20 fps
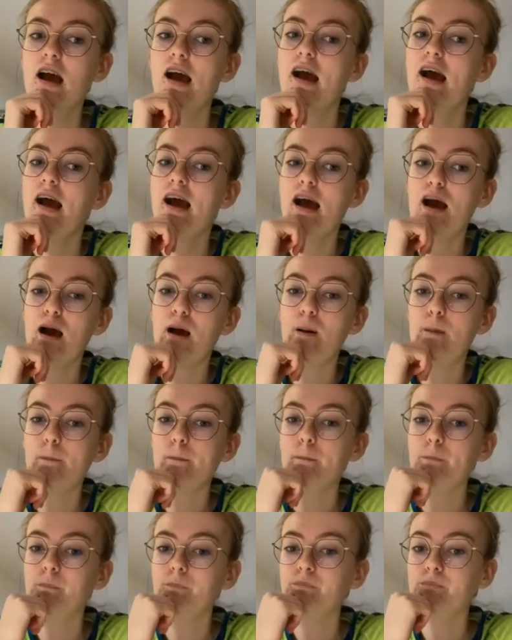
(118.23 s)

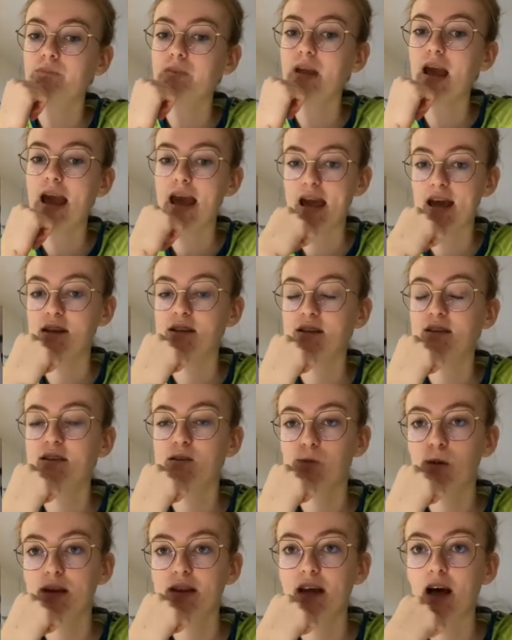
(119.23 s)
ends
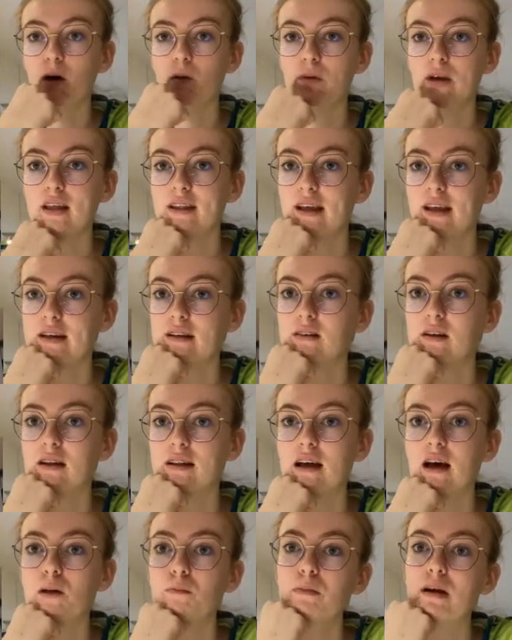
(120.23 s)
with that wee thing, and
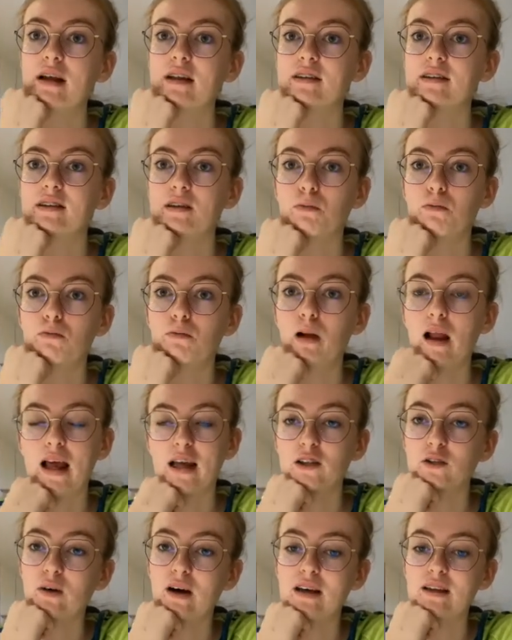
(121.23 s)
that means to play
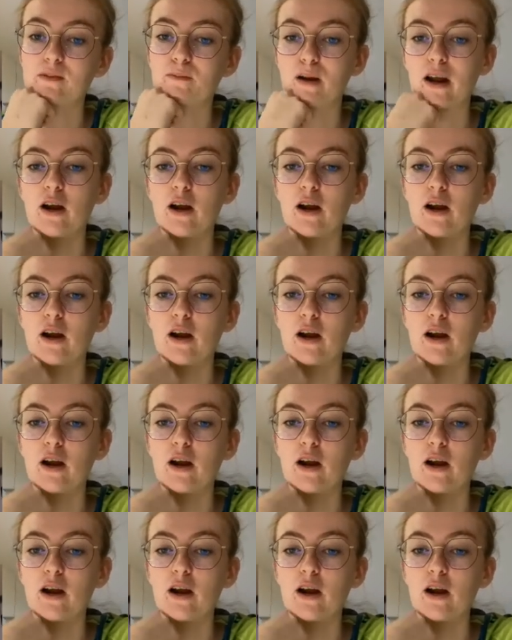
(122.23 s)
it twice. But I